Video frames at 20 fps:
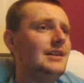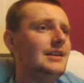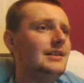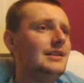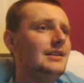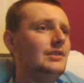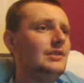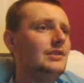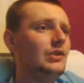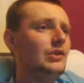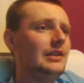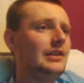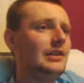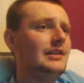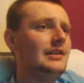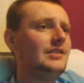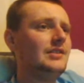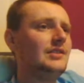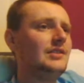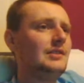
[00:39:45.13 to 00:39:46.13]
Luckily,
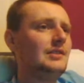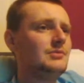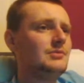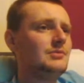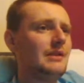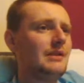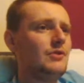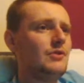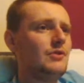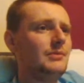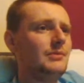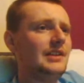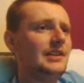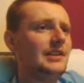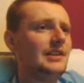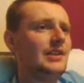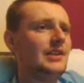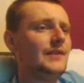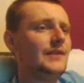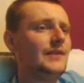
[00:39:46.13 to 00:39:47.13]
interception by Ruben
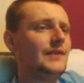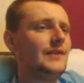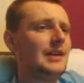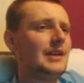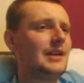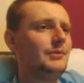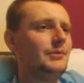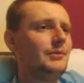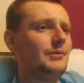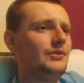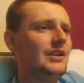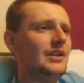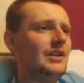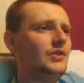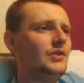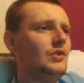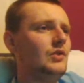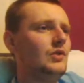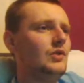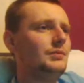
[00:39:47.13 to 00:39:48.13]
Diaz. Finds Gabriel
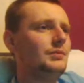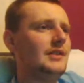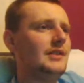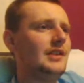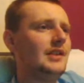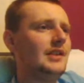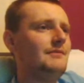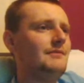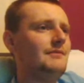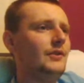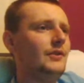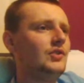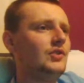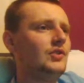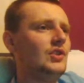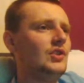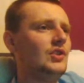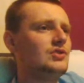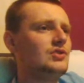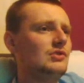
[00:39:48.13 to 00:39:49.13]
Jesus. Plays it infield to
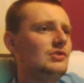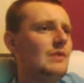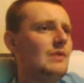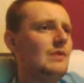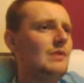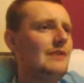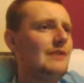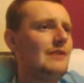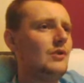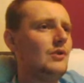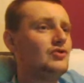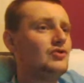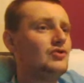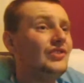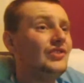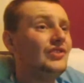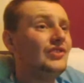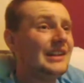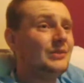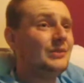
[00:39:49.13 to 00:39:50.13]
Sergio Aguero.
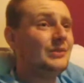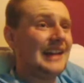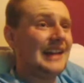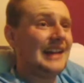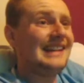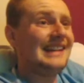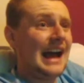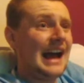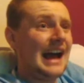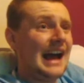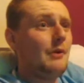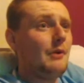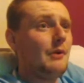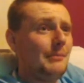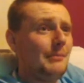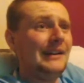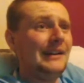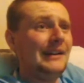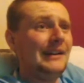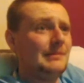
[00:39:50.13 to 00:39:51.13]
Just outside our
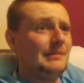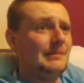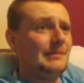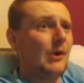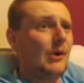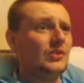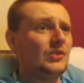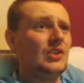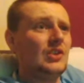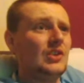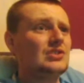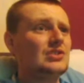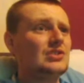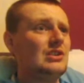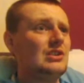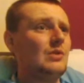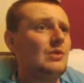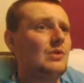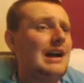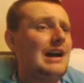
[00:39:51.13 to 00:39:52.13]
penalty box,
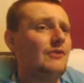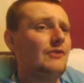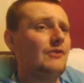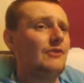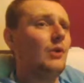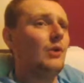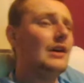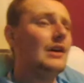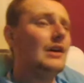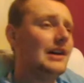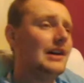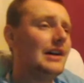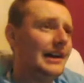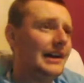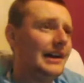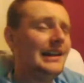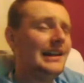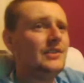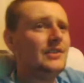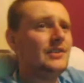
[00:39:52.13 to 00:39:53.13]
Sergio Aguero. And
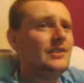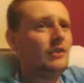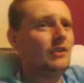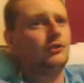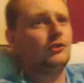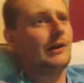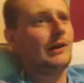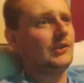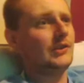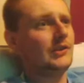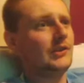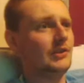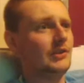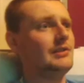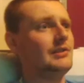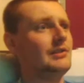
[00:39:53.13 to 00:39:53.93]
lays it off to Ederson.